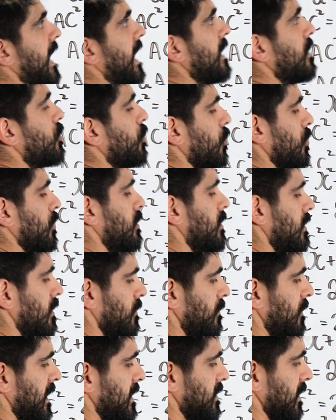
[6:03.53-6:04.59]
angle
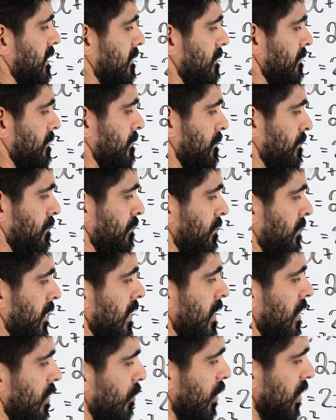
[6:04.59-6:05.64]
theta,
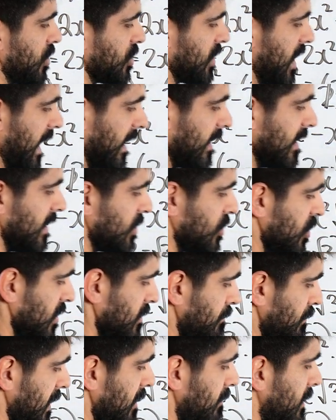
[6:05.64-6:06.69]
which that is
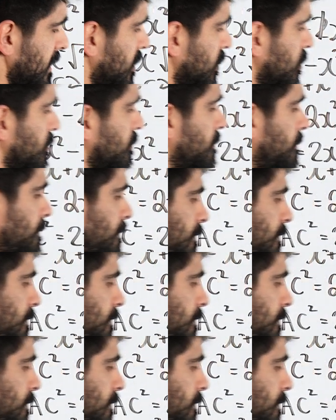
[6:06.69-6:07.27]
just PBQ,